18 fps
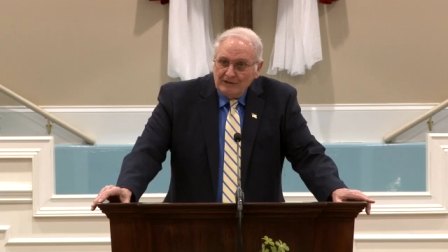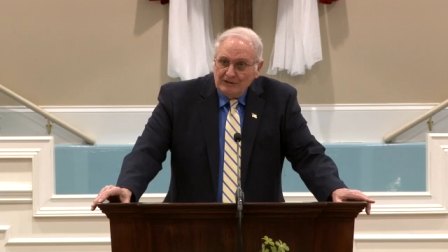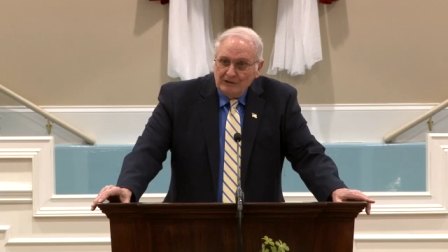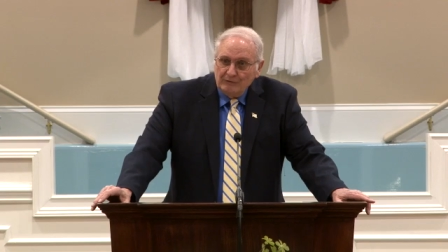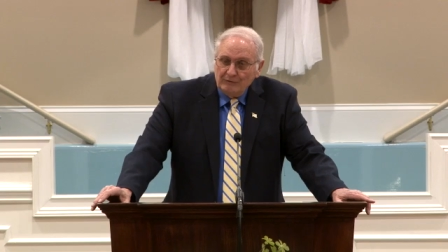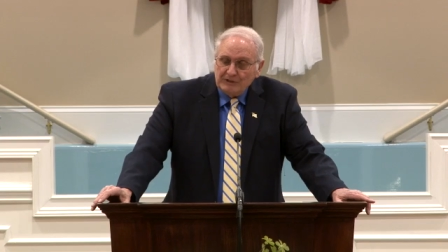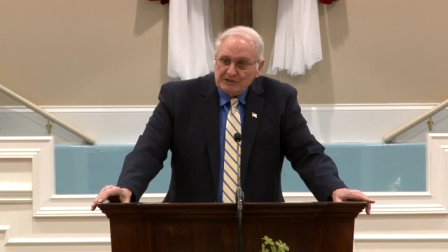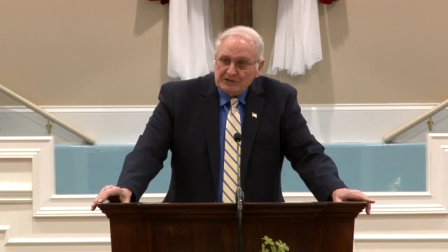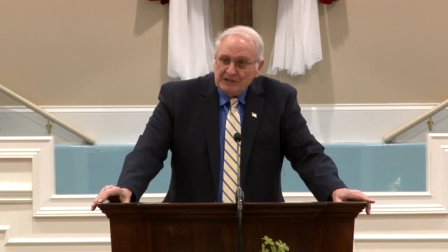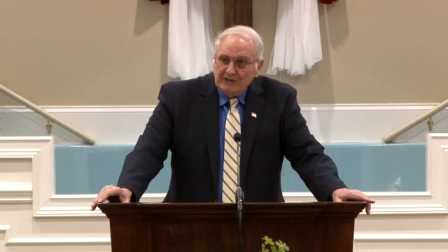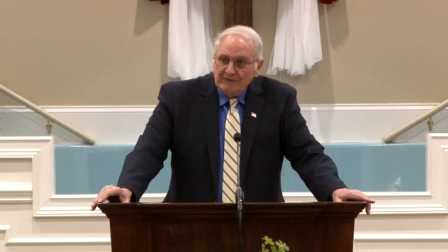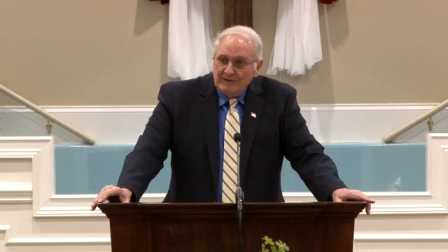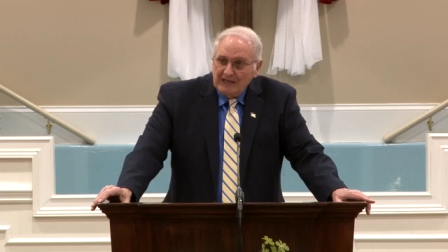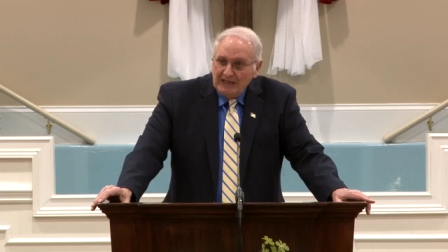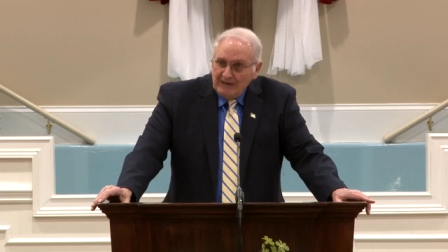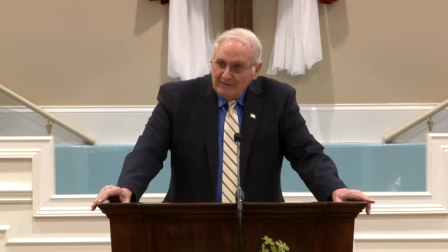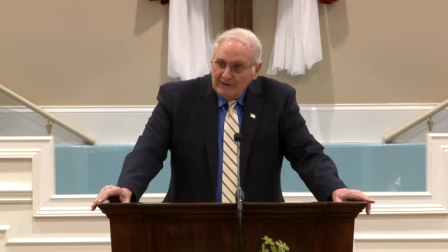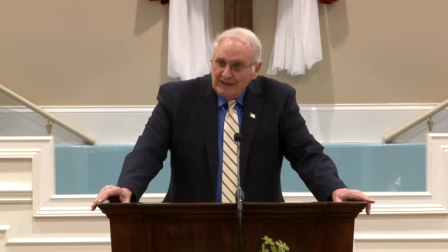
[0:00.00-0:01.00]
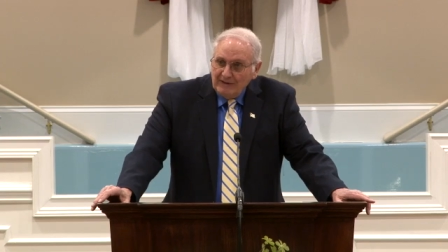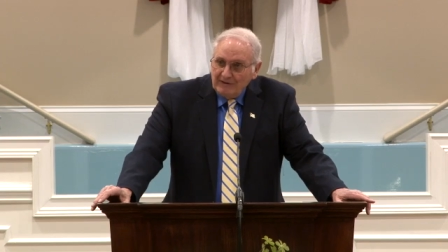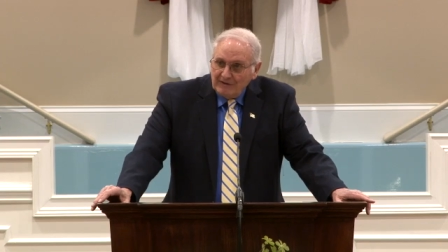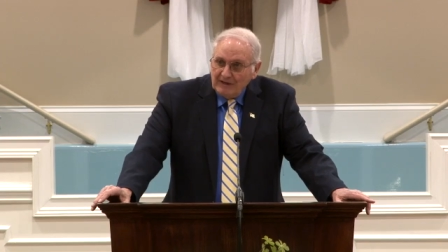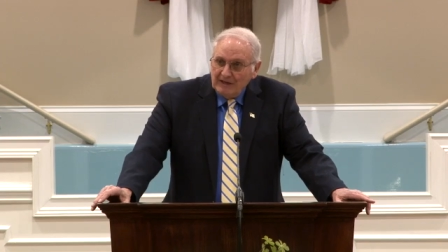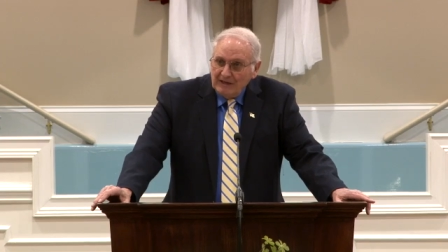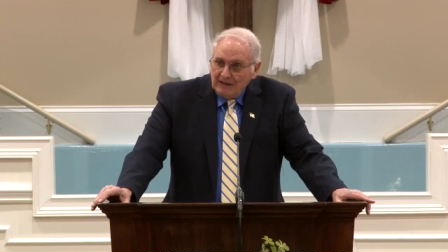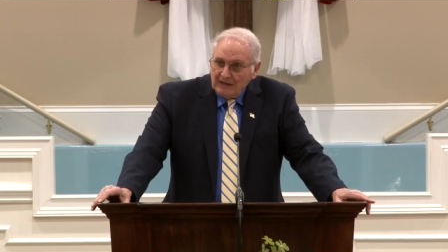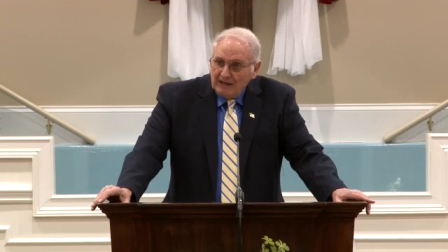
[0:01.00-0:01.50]
You receive a living
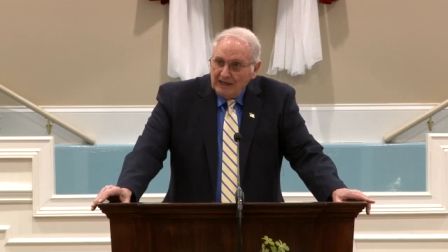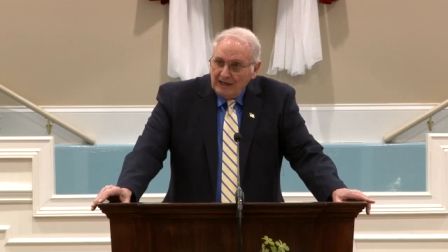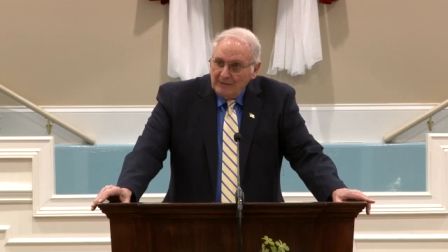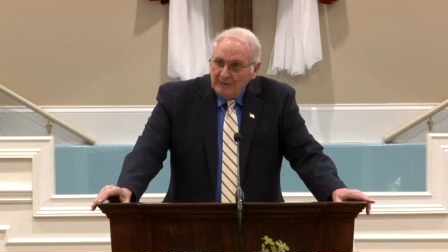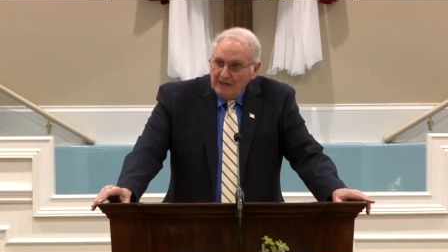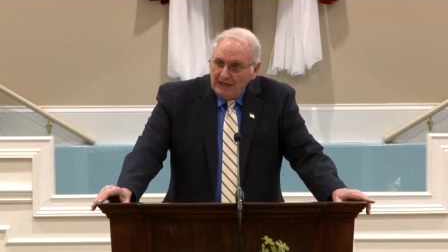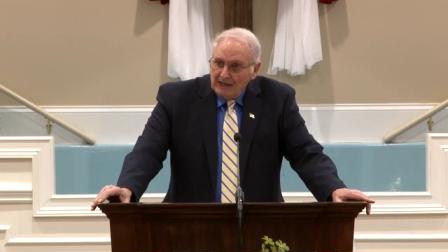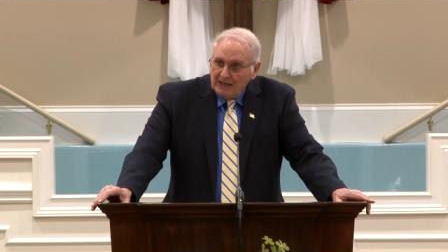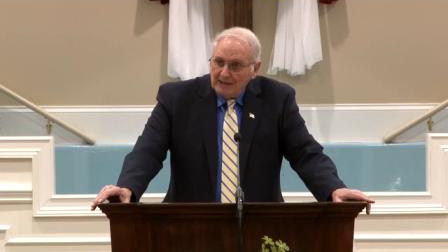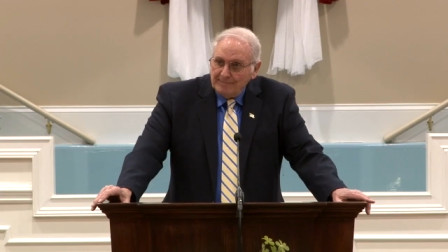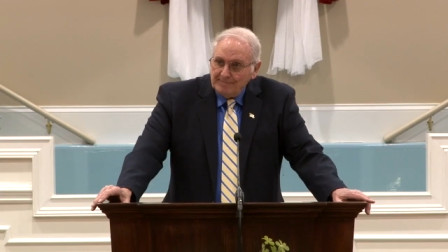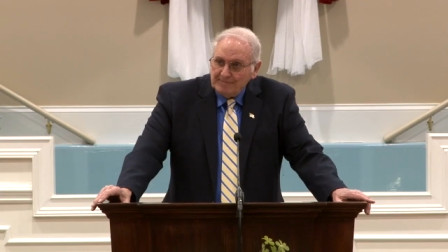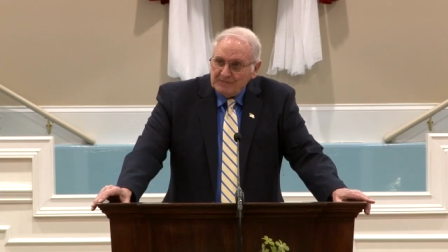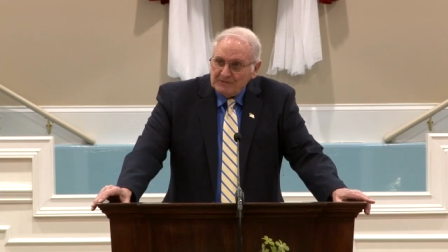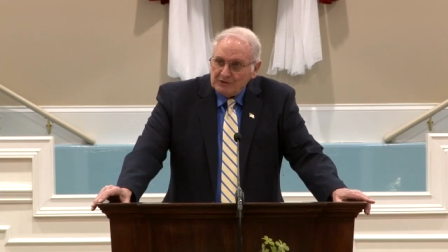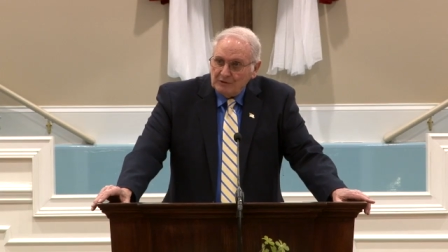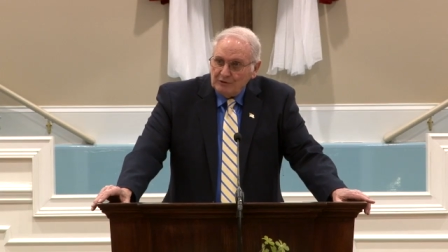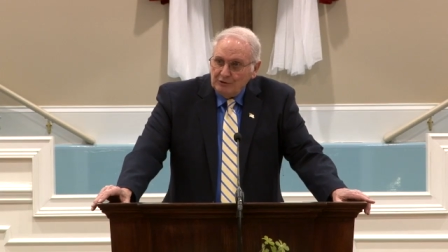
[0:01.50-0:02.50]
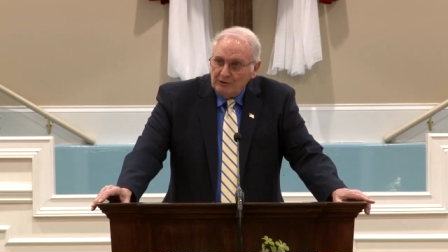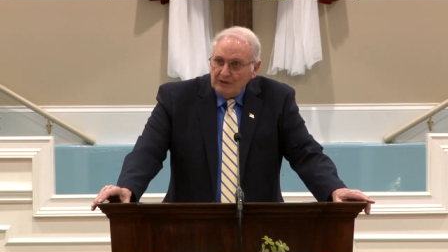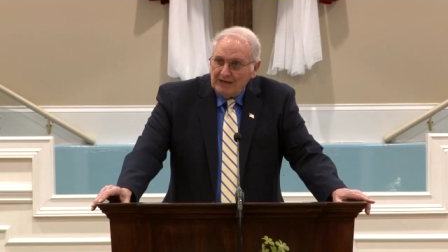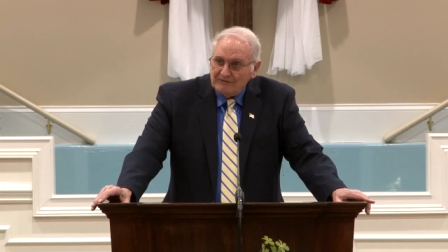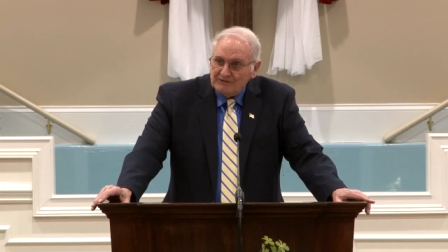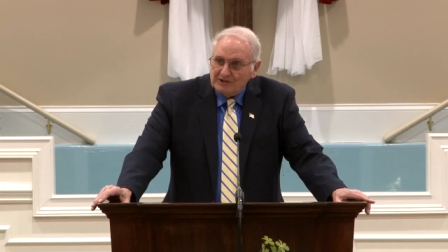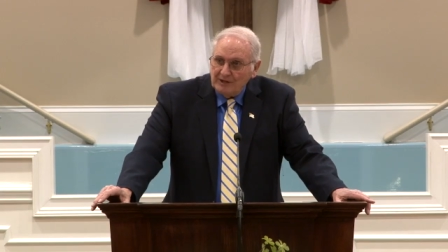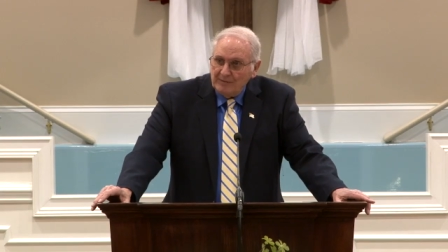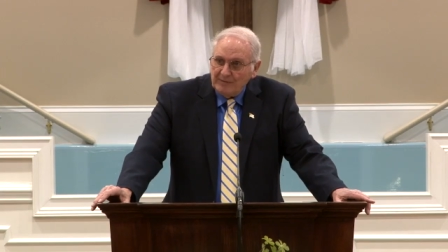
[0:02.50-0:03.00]
thing. Amen. So you
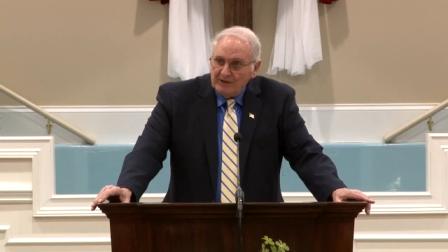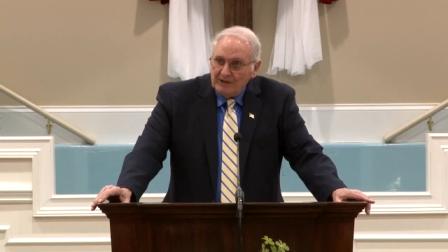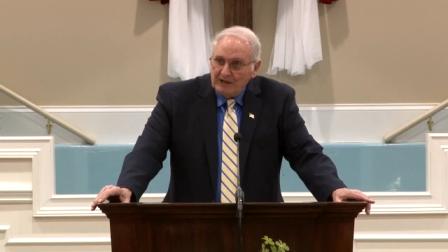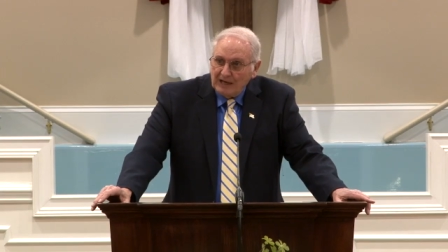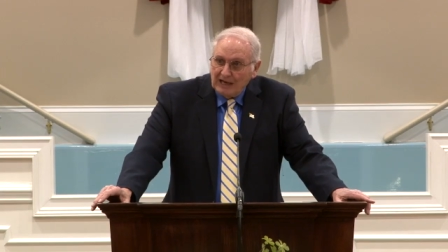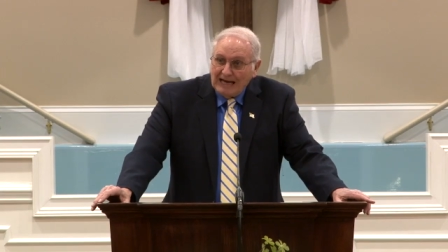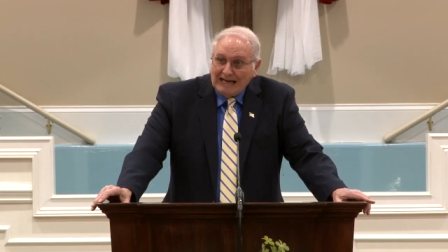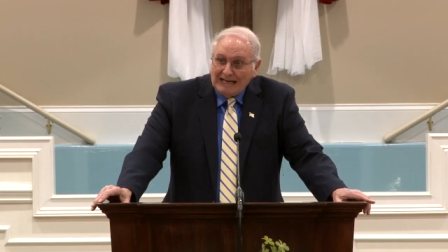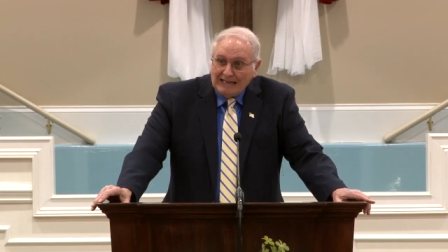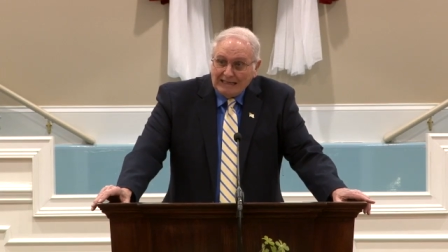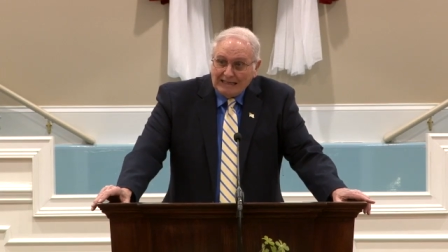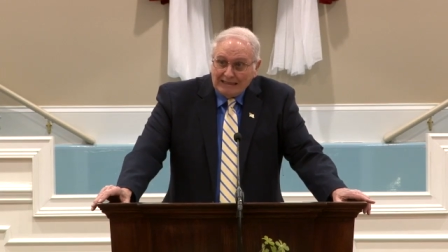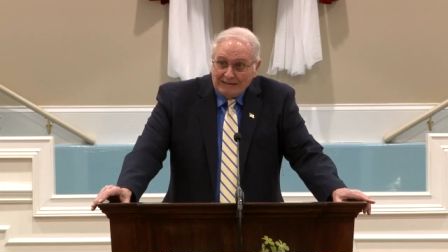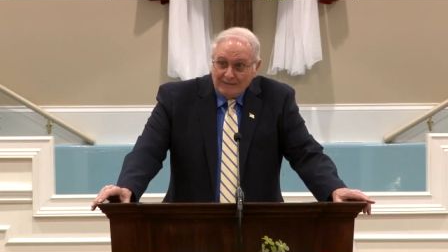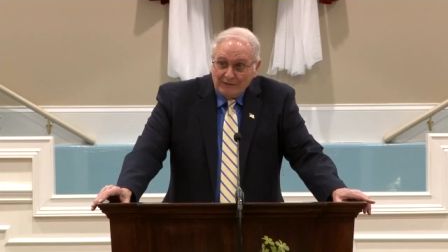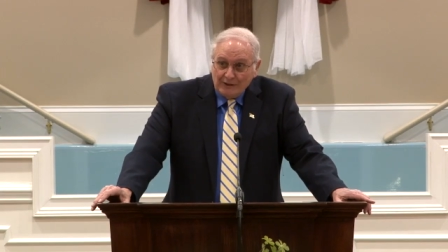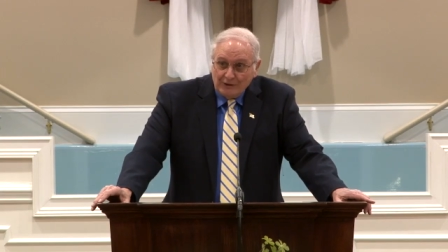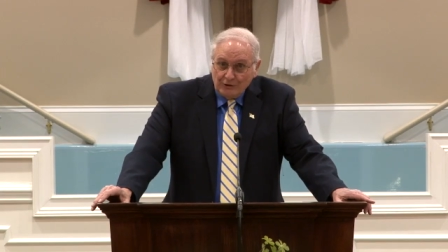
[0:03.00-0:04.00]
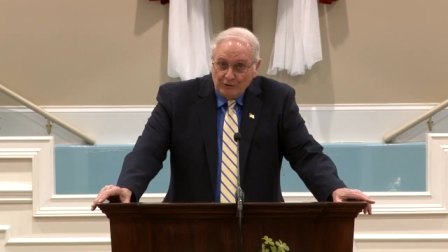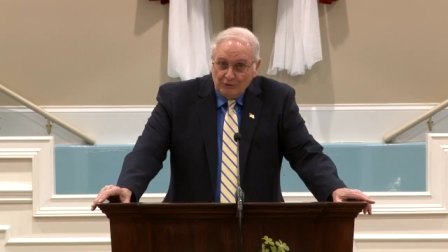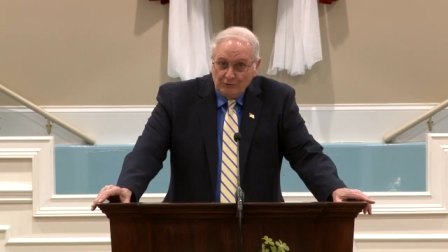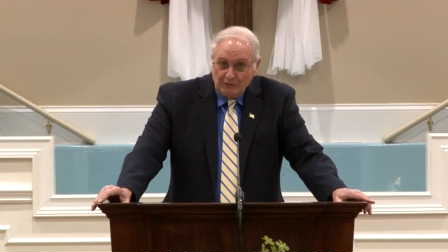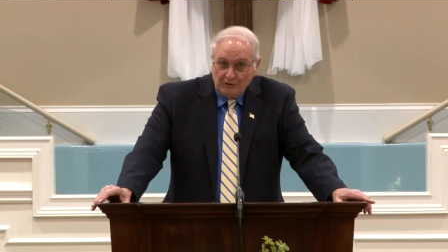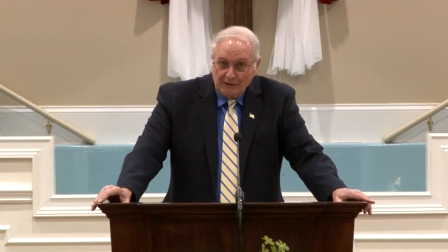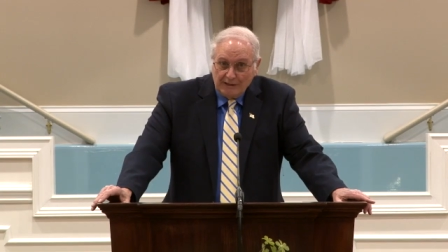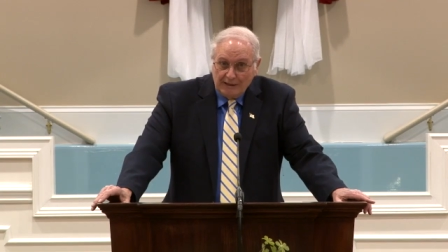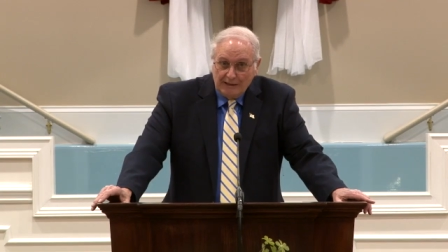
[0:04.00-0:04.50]
have something alive in
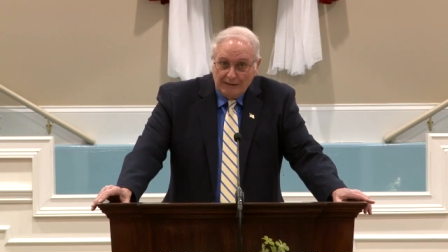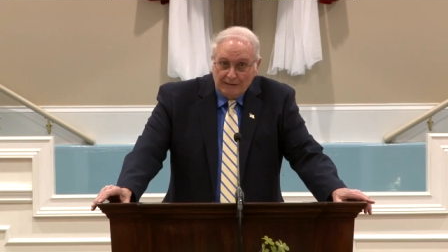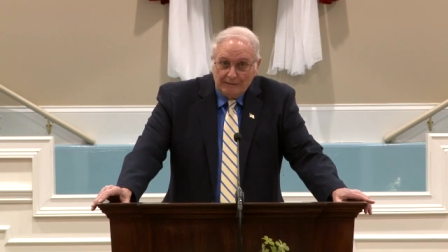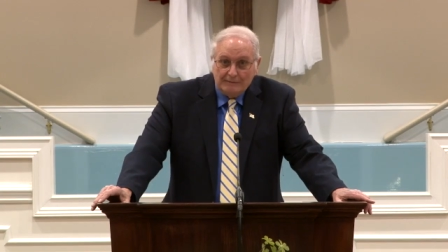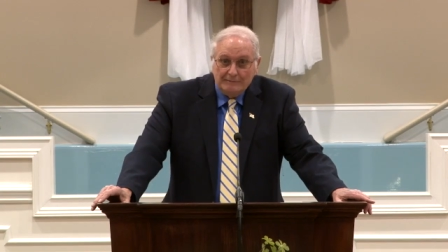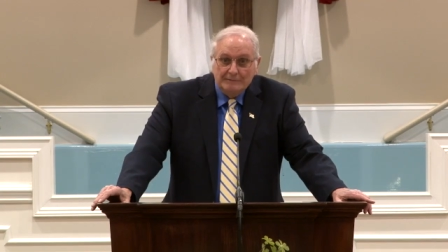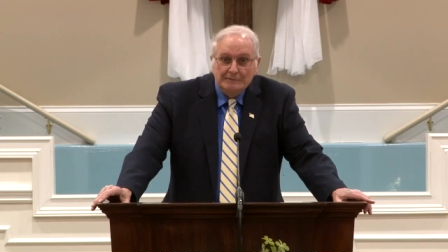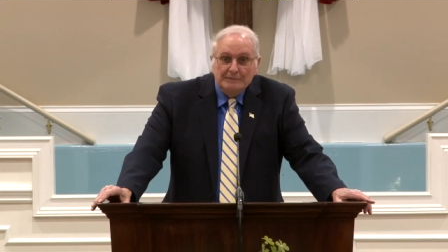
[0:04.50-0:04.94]
you tonight.